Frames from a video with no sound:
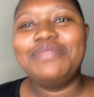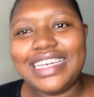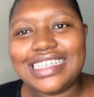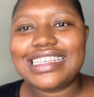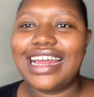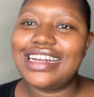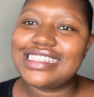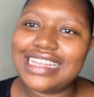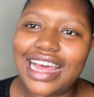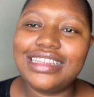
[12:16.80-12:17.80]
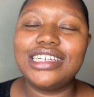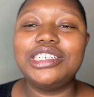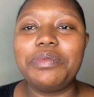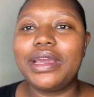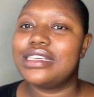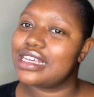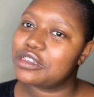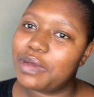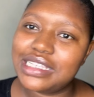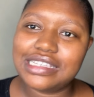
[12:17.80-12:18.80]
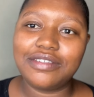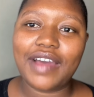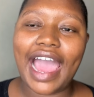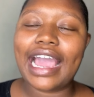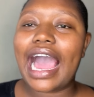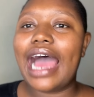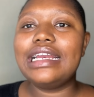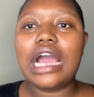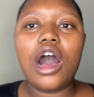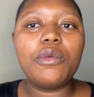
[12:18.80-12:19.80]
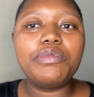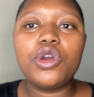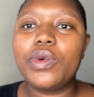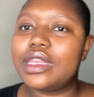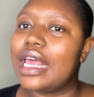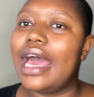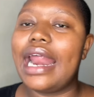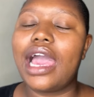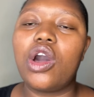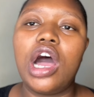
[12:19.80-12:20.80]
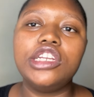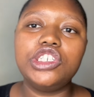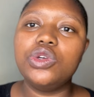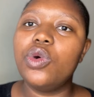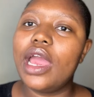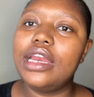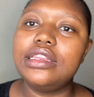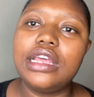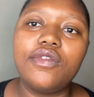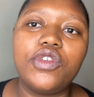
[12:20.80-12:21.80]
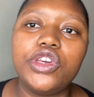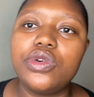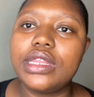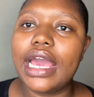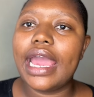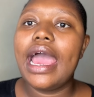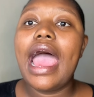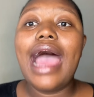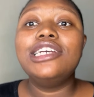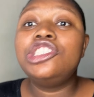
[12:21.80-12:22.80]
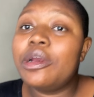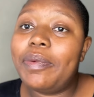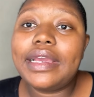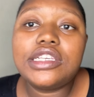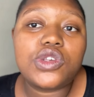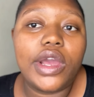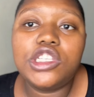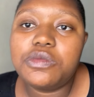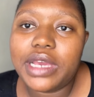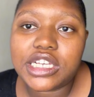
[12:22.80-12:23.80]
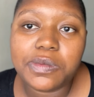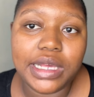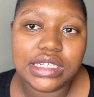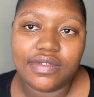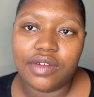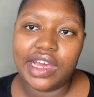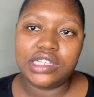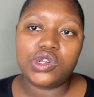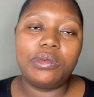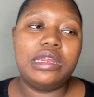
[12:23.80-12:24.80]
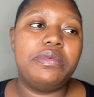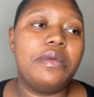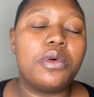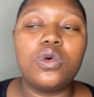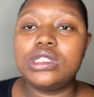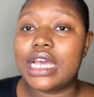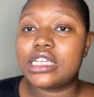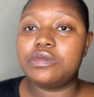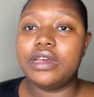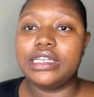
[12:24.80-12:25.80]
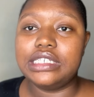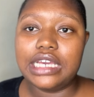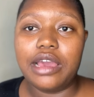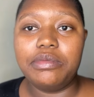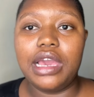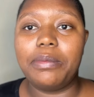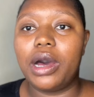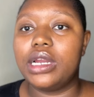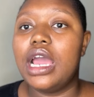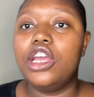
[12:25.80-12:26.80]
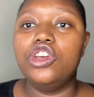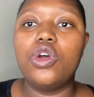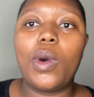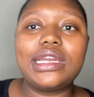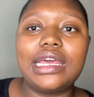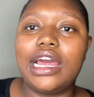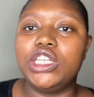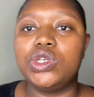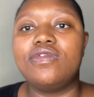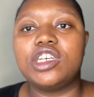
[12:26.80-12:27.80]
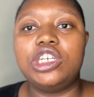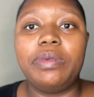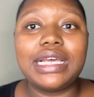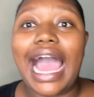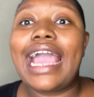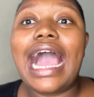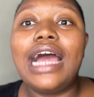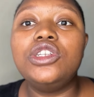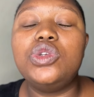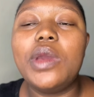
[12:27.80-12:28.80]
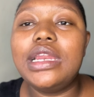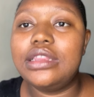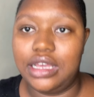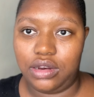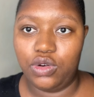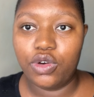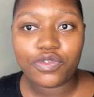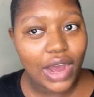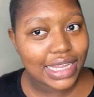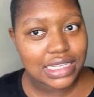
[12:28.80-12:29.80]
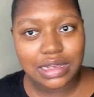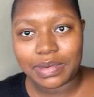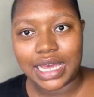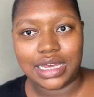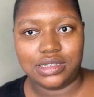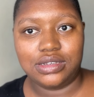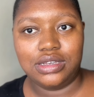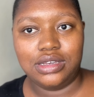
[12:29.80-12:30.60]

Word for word: please understand that shipping is expensive i can't help you with that i can't do anything for you there shipping is going to be expensive i've had so many people who text me and dm me about you know what can i do with the shipping i can't do anything look for other suppliers